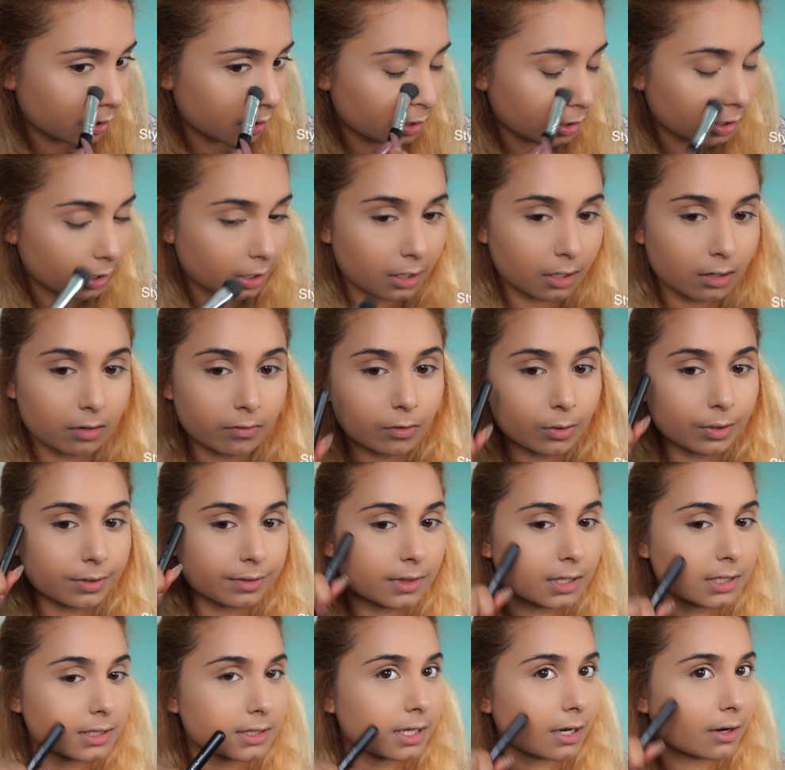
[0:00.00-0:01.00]
and I avoid
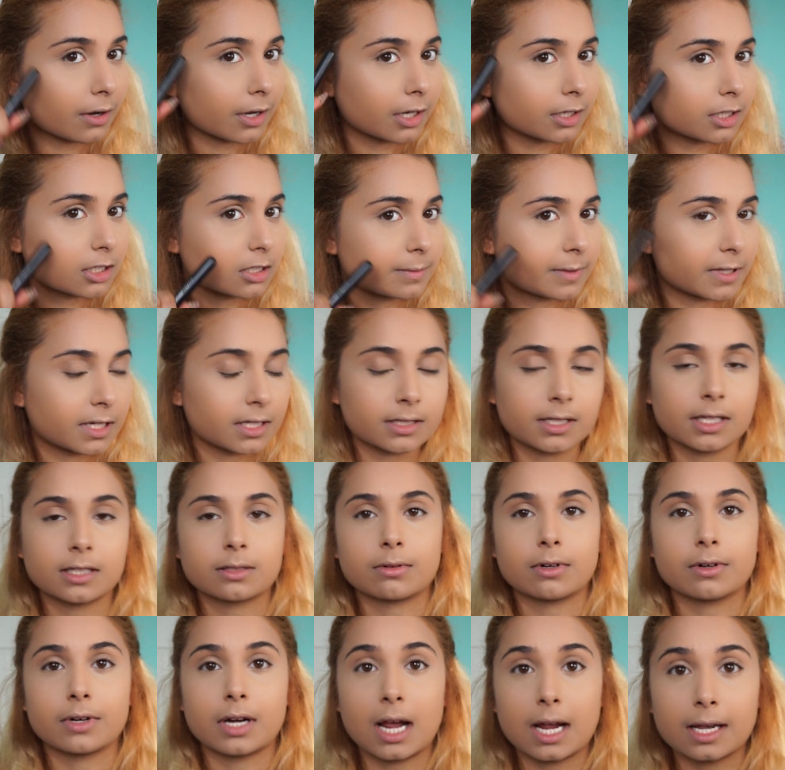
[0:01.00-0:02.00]
this area just because that's
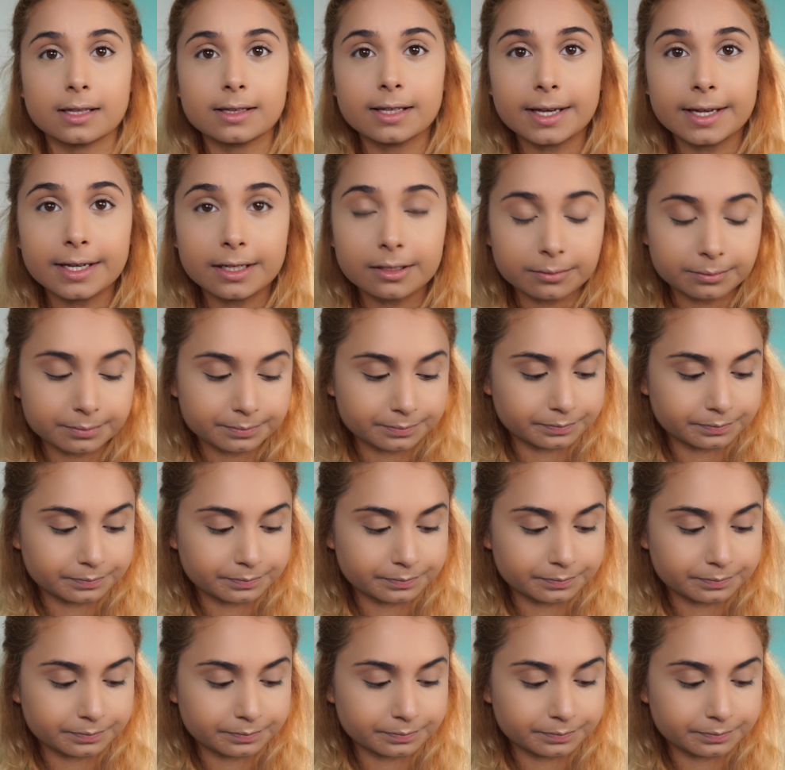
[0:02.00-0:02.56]
where I'd highlight.